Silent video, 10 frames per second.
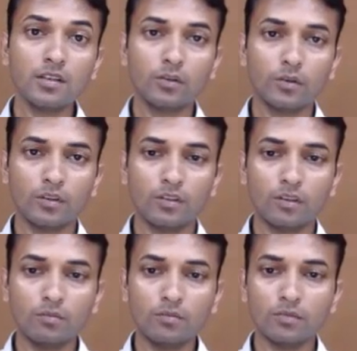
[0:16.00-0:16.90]
In this
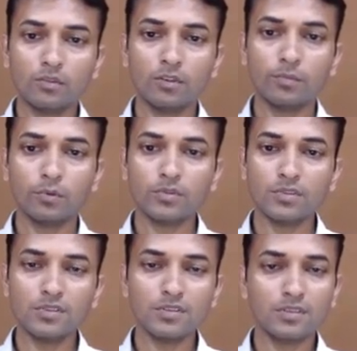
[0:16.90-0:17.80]
algorithm, the
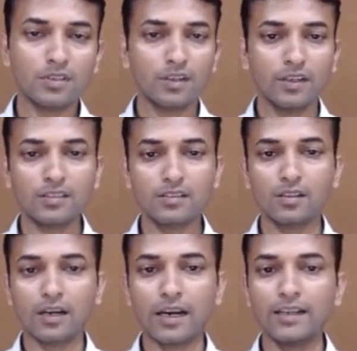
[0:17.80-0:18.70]
process that has
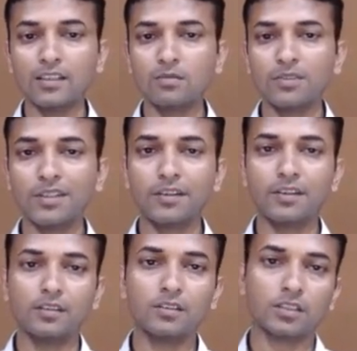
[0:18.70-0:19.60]
the highest
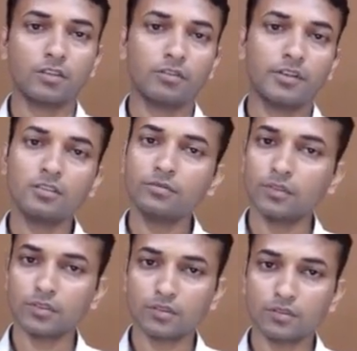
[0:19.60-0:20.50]
priority is served
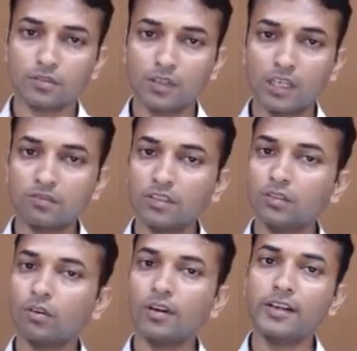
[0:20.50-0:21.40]
as first. As
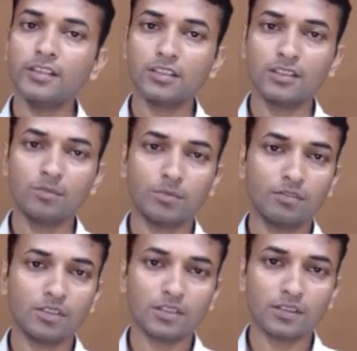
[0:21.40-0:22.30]
we have already seen in
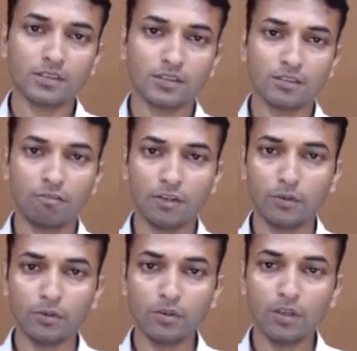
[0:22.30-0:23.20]
previous
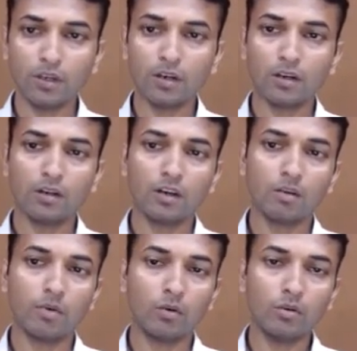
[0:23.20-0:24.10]
video
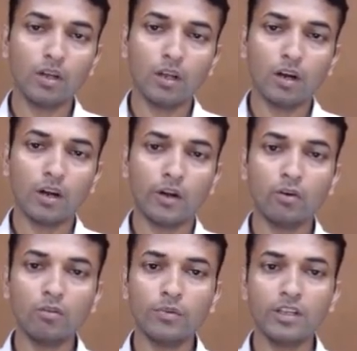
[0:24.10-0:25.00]
about
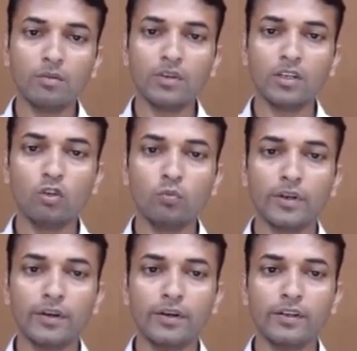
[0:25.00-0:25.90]

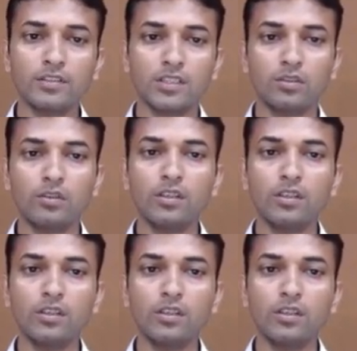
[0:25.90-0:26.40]
non-preemptive priority